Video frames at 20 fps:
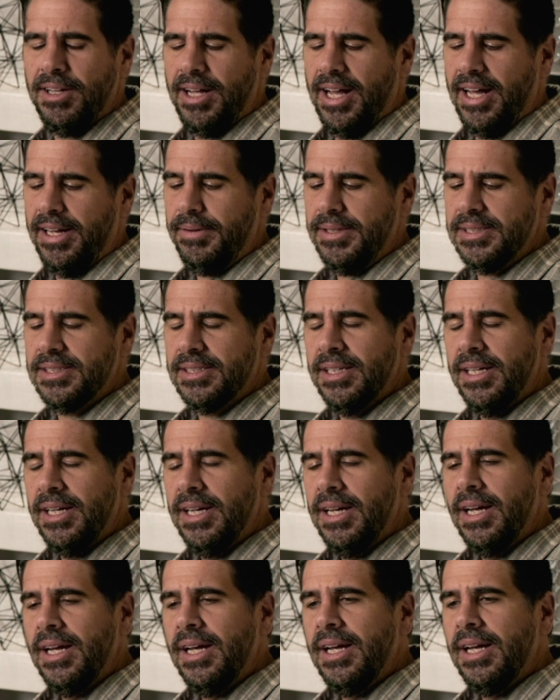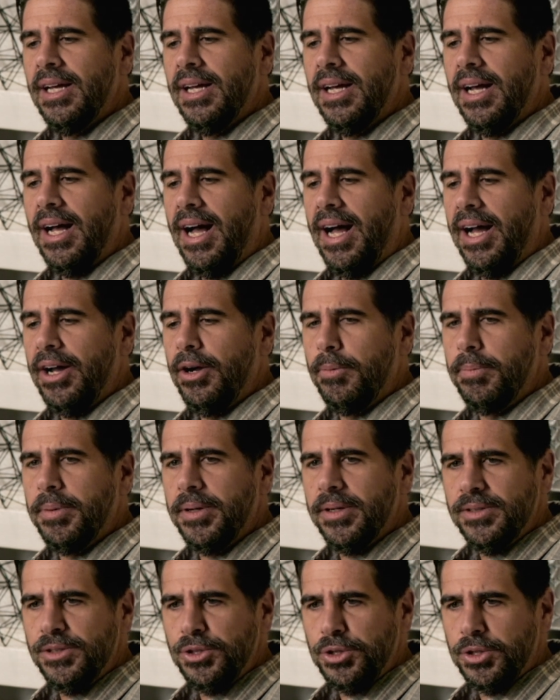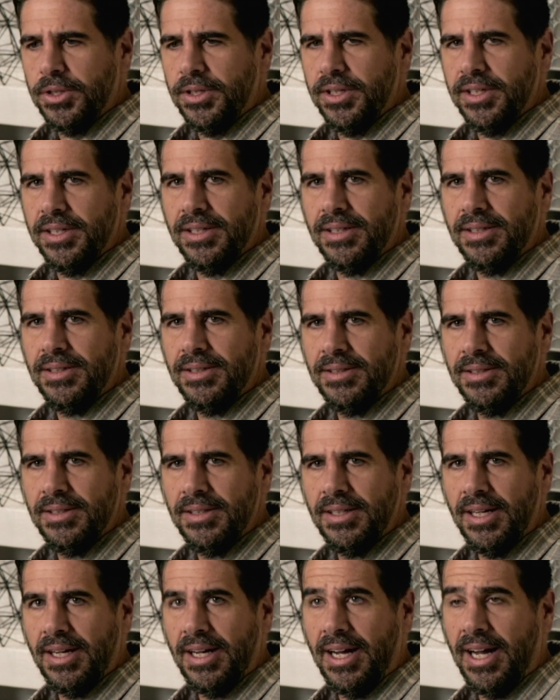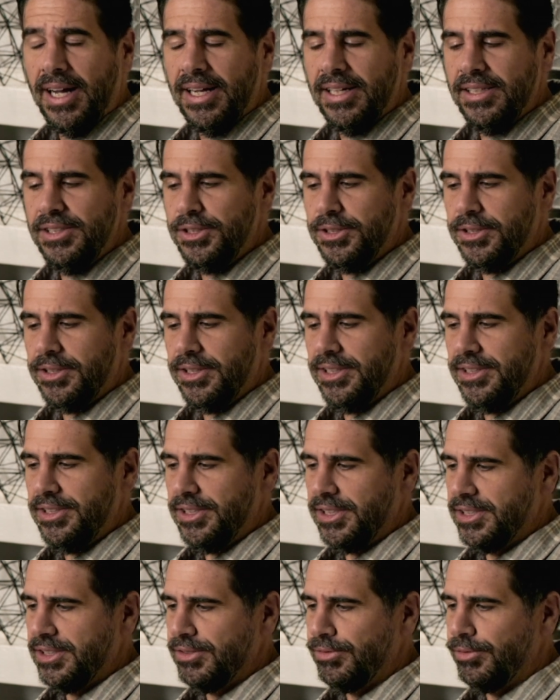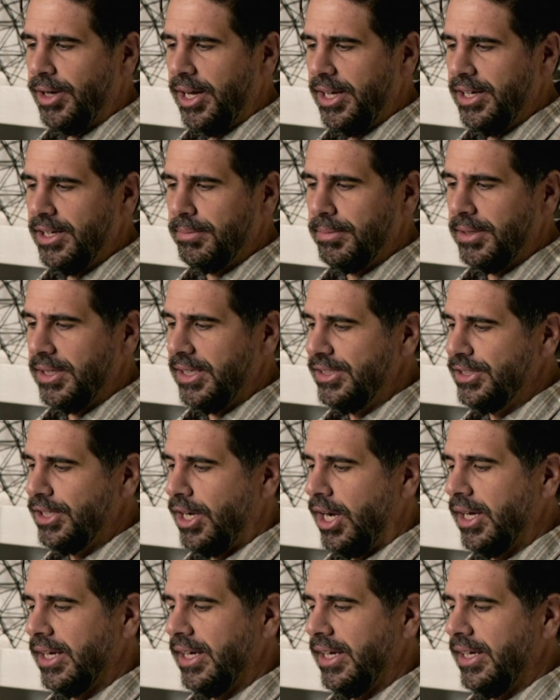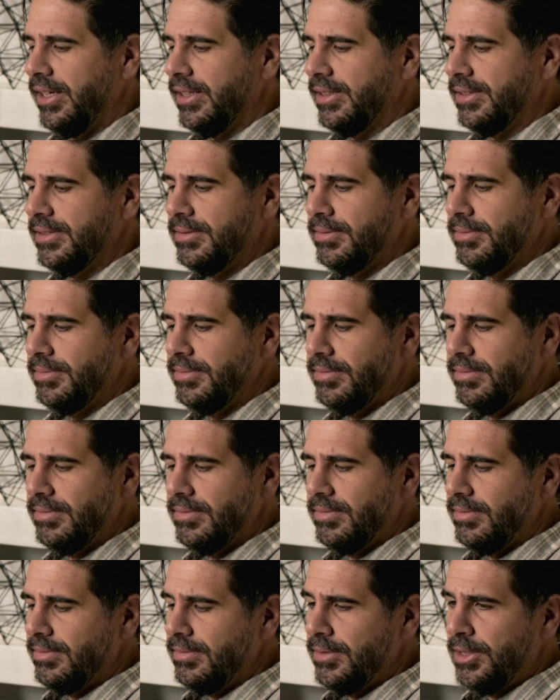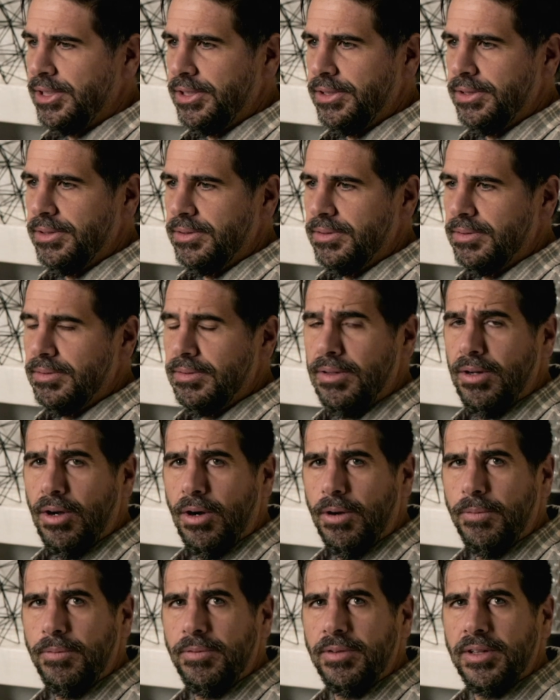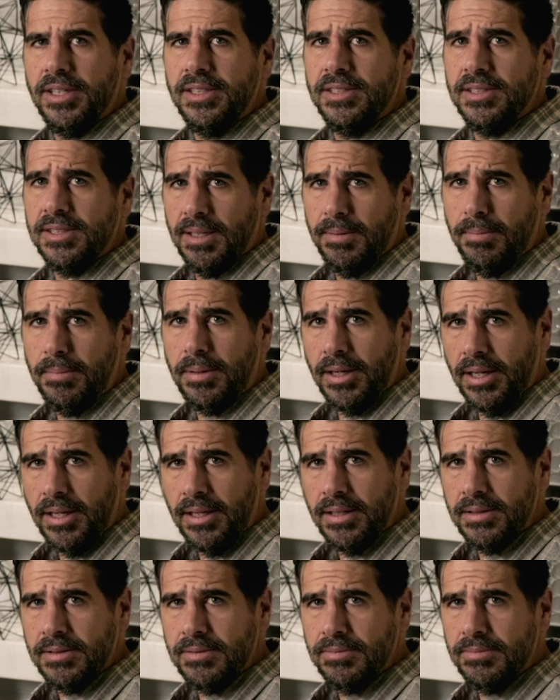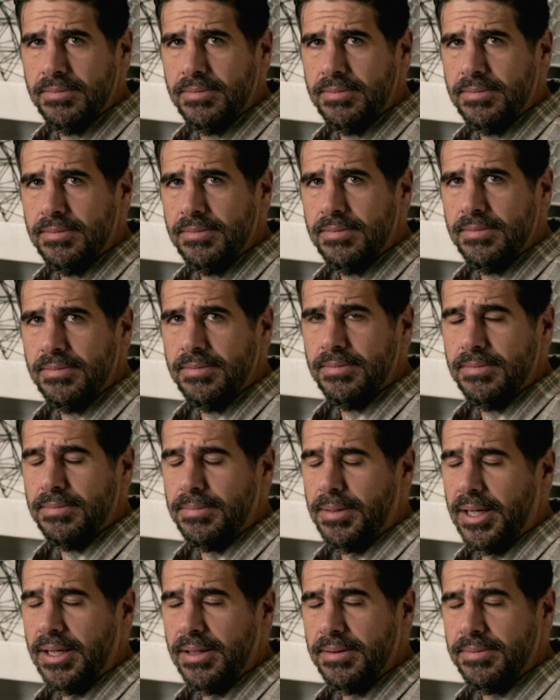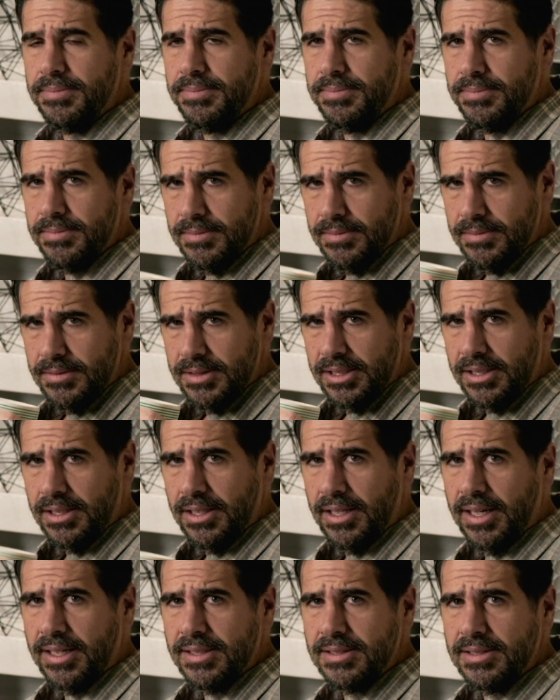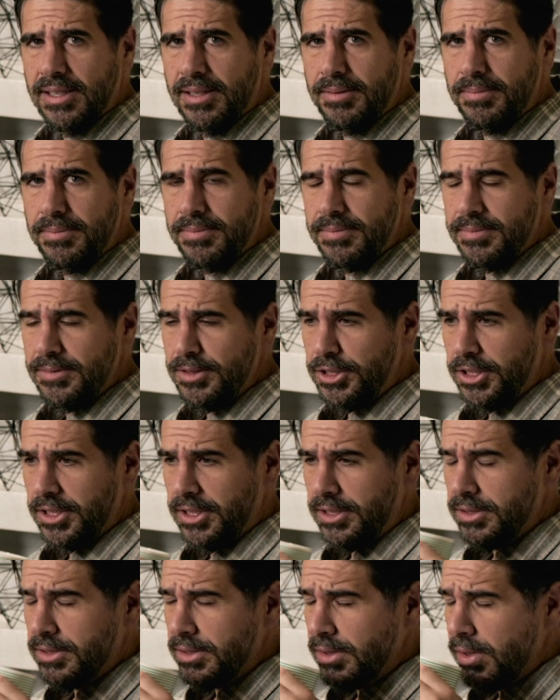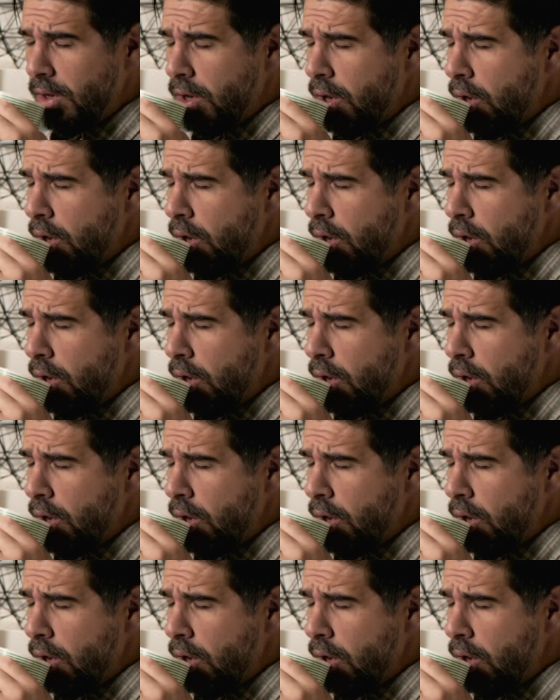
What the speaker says: Anyways, I hope you enjoyed. I enjoyed just randomly talking to hopefully somebody. But till the next time, cheers.